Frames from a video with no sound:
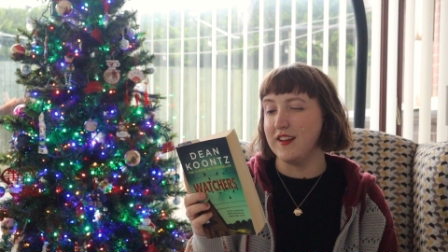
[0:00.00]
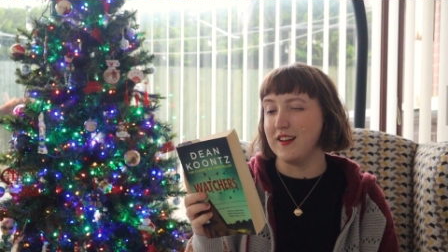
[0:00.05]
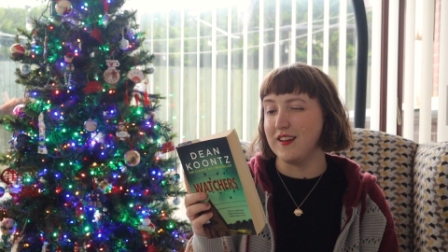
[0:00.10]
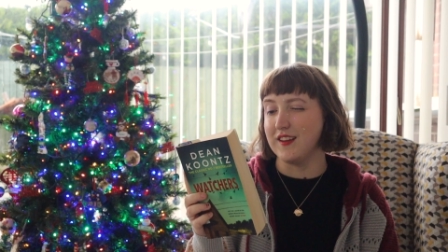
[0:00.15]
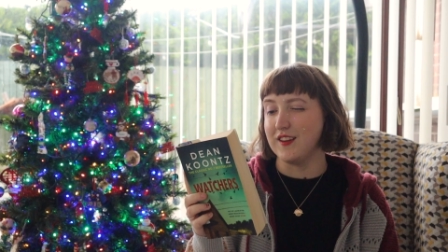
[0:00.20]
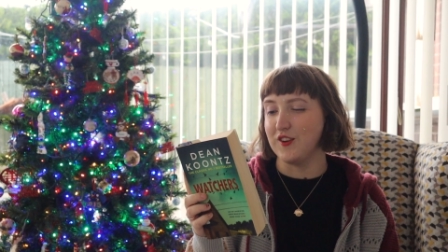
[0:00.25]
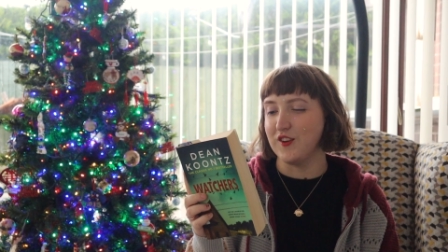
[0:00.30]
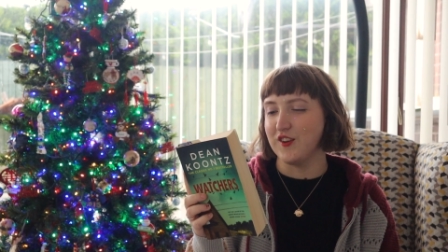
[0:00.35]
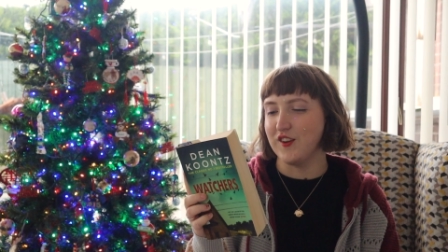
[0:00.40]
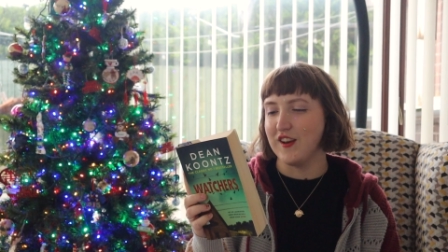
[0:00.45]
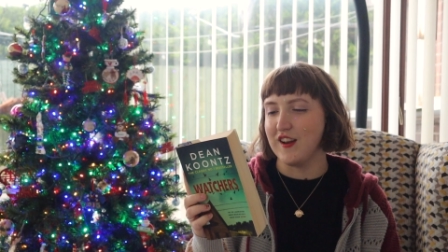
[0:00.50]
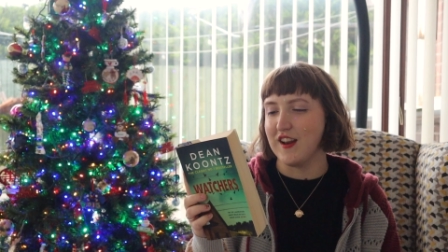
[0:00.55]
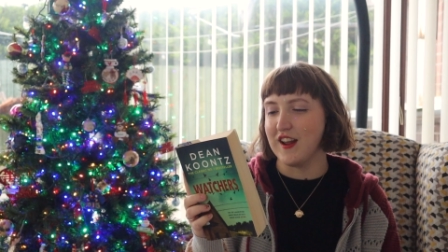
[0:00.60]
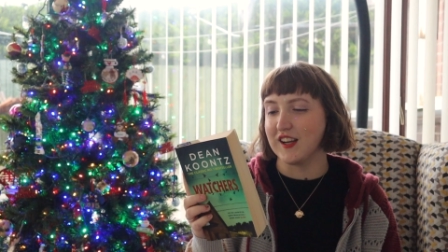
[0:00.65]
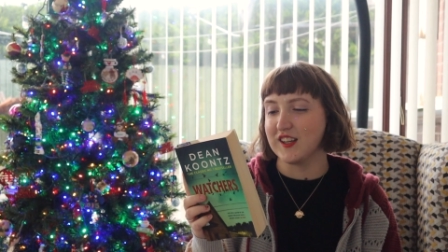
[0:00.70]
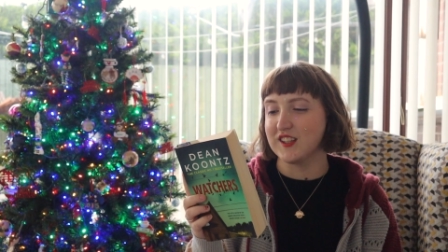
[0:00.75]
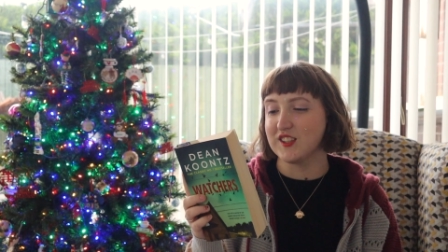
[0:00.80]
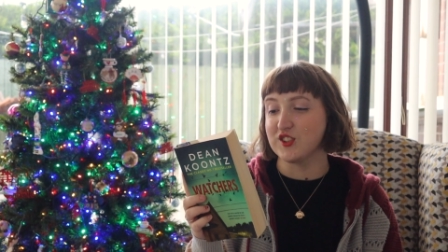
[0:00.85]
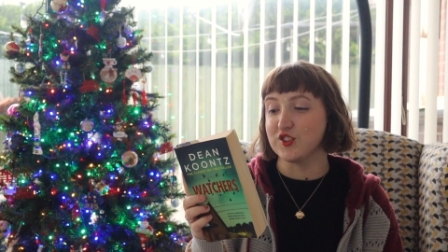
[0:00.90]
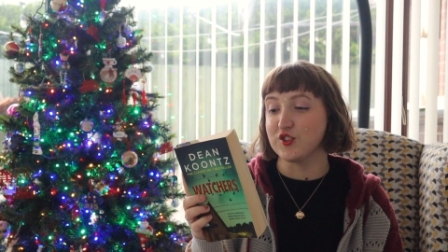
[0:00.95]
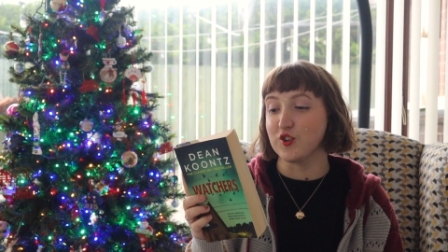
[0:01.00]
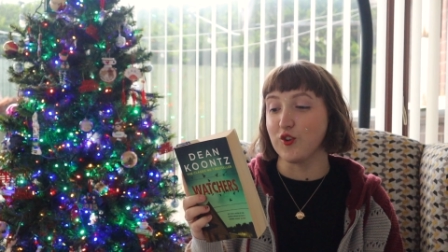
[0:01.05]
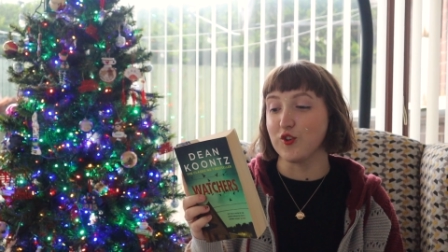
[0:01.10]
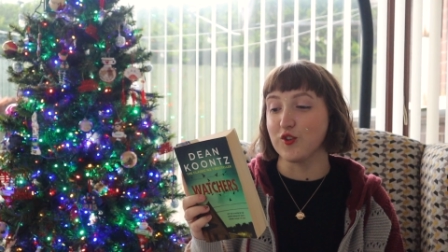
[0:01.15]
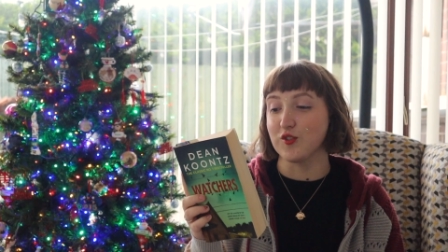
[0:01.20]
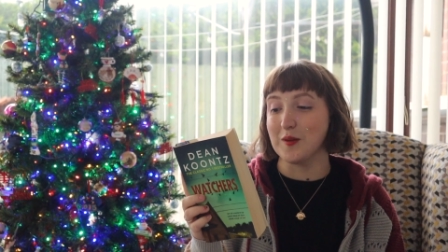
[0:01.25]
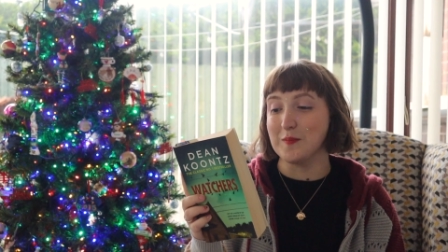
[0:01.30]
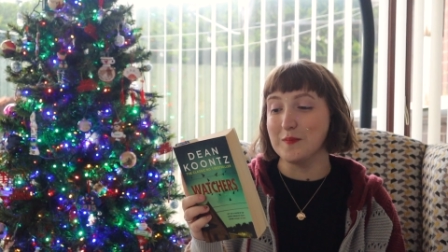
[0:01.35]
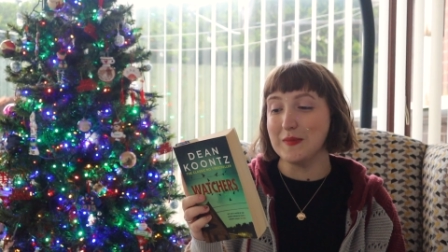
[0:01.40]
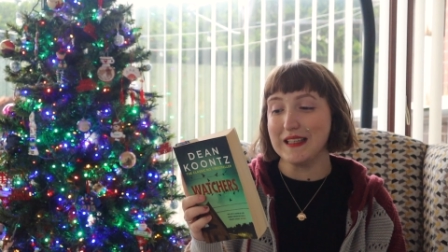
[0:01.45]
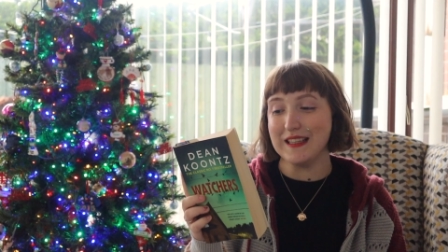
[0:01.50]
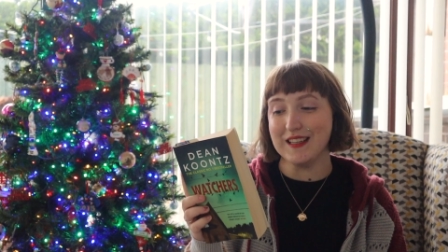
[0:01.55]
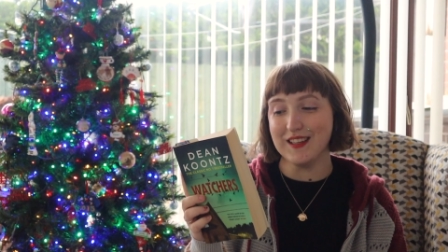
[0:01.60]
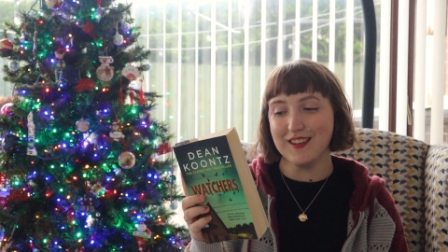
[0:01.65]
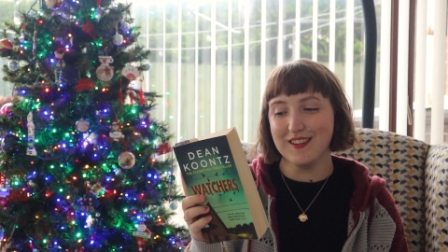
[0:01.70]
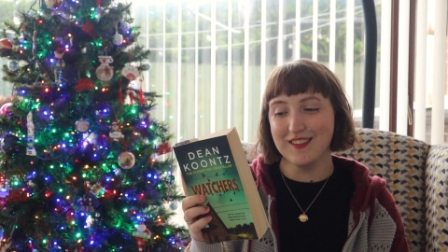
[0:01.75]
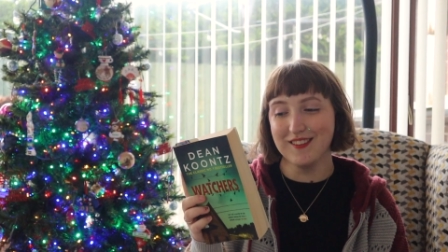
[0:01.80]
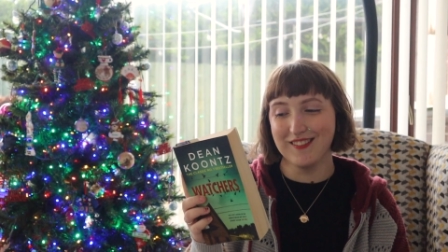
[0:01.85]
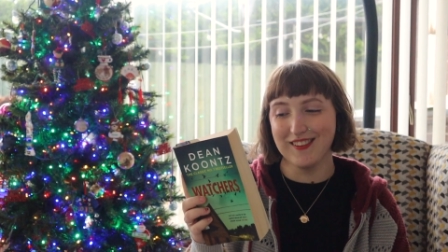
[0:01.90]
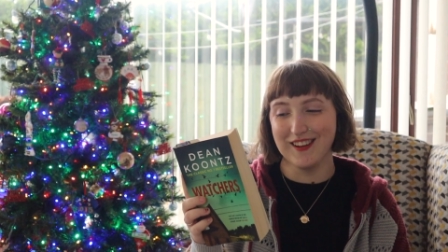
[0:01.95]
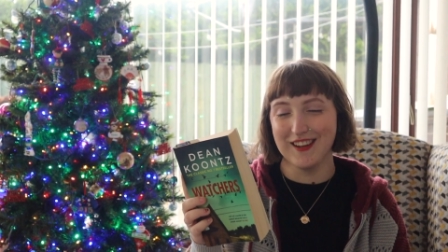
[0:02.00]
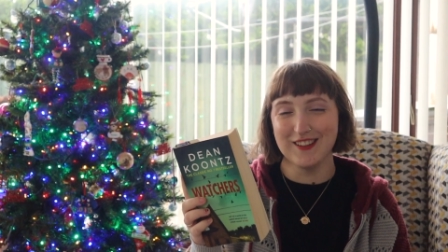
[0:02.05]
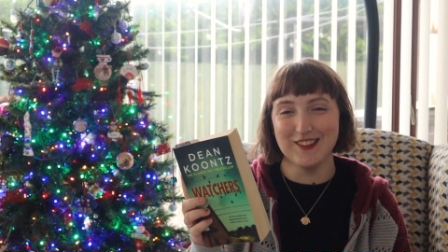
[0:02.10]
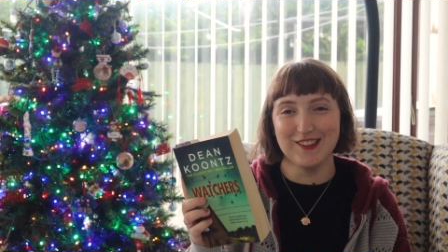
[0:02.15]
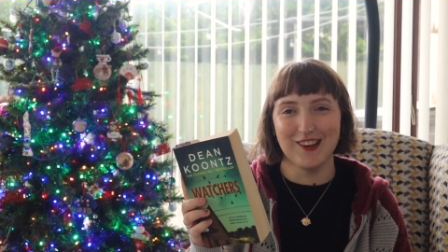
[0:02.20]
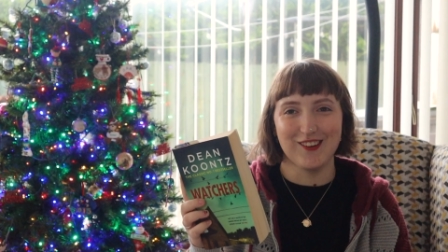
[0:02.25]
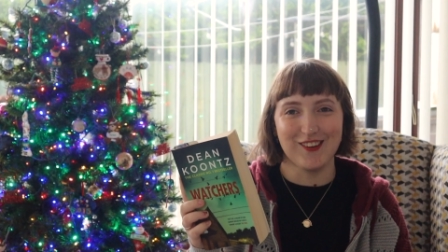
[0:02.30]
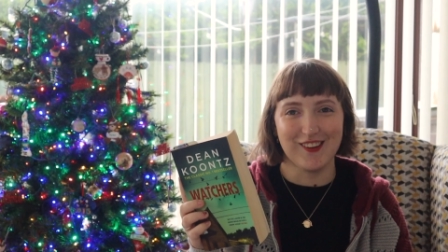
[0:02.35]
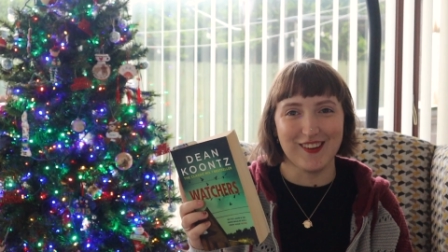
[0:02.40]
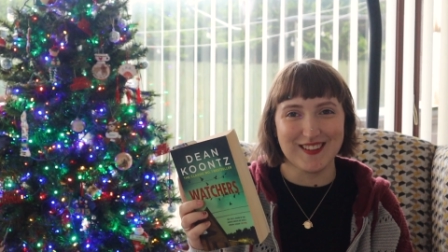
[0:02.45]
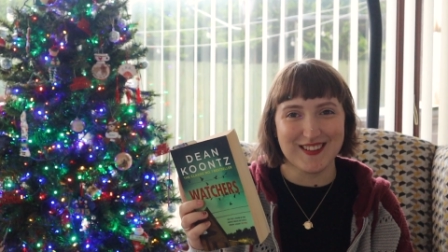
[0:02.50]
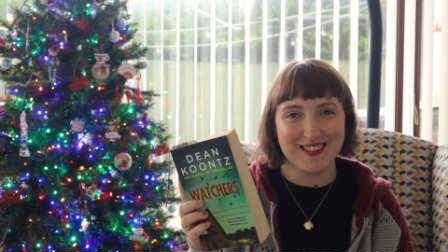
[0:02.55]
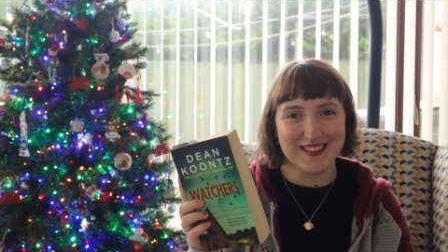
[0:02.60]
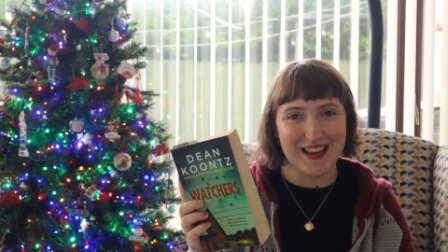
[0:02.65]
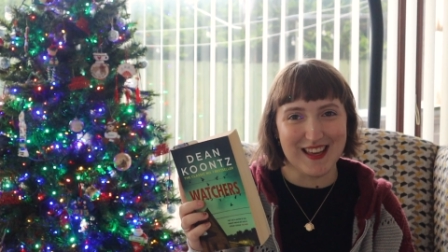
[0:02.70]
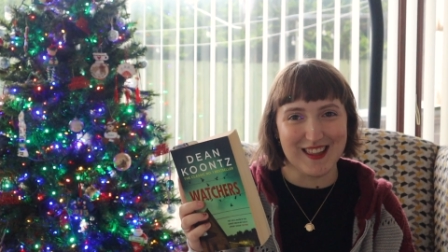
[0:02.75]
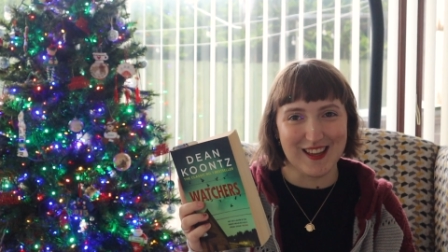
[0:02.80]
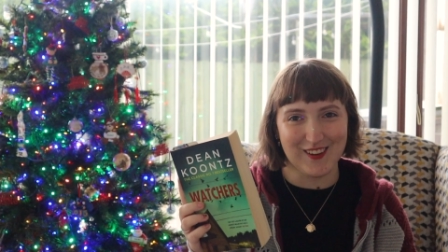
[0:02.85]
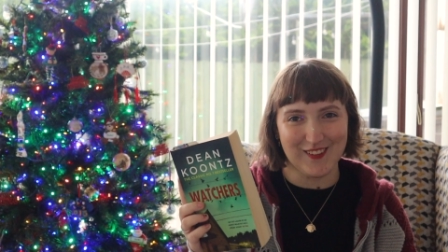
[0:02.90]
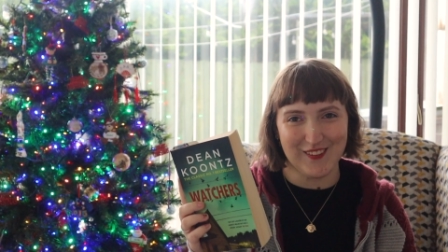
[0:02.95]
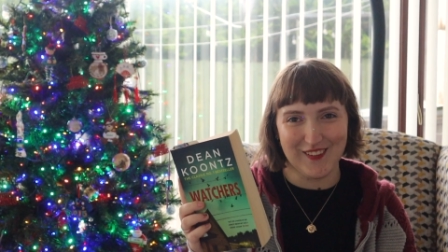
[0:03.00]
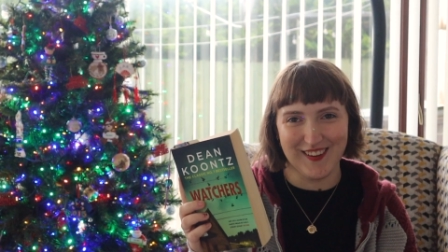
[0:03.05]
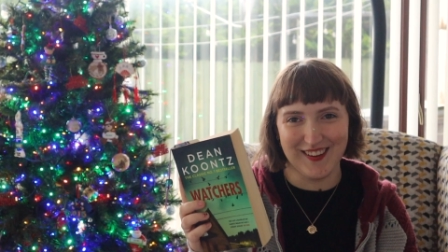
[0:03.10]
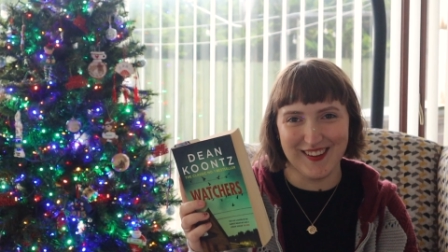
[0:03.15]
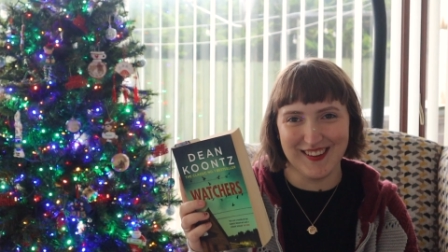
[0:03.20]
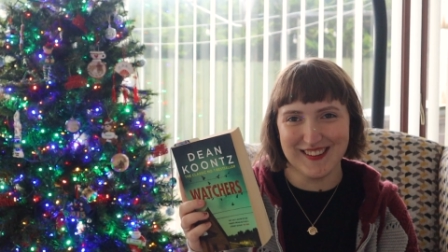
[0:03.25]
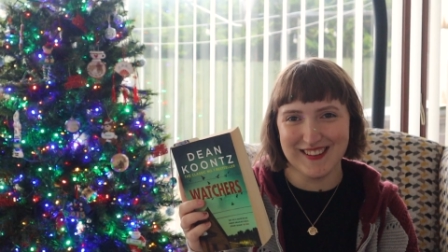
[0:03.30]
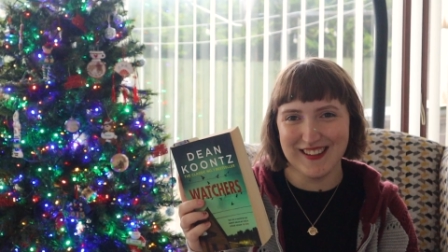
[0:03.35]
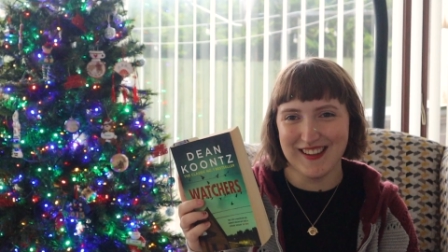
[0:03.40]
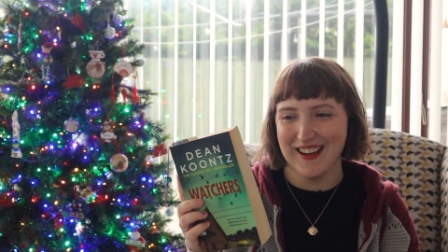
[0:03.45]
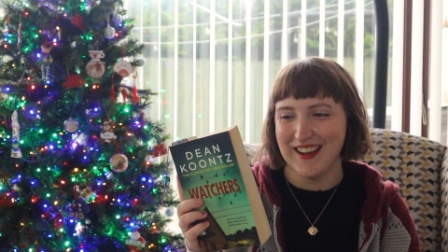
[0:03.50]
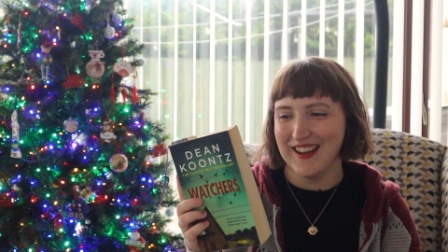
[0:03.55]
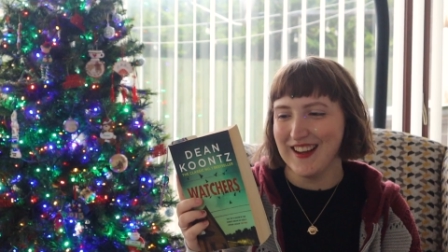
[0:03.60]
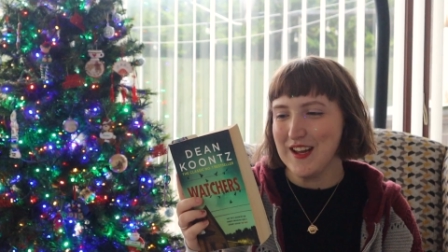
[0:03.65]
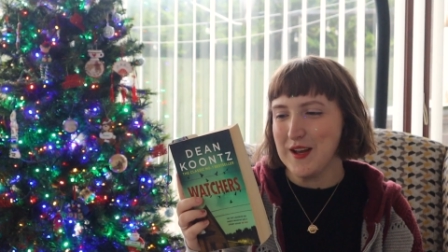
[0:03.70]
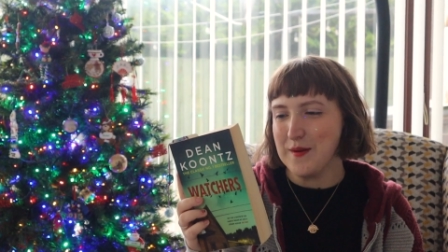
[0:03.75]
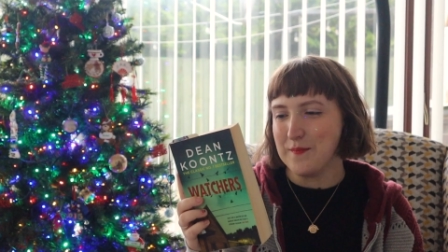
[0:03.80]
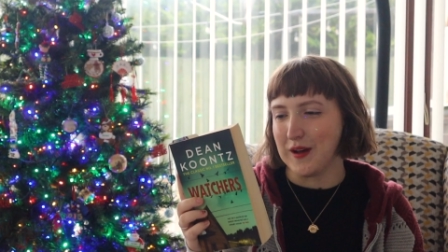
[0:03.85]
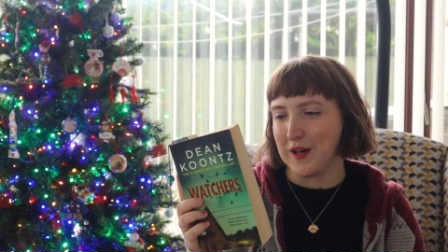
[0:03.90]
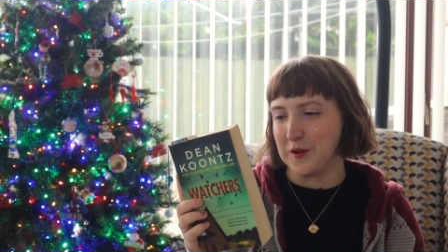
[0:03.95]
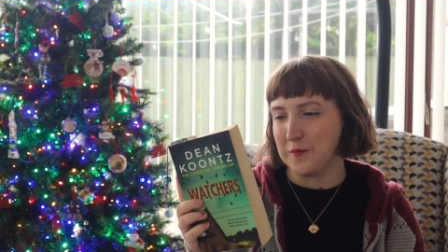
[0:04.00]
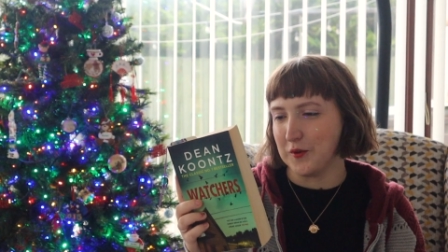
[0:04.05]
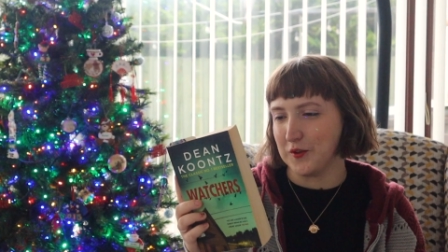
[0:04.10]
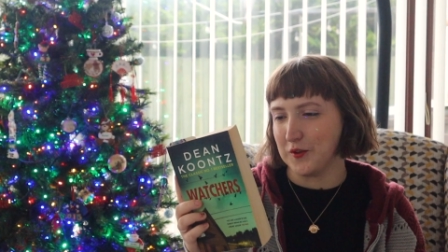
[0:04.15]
inexorably, I don't know how to say that word, bad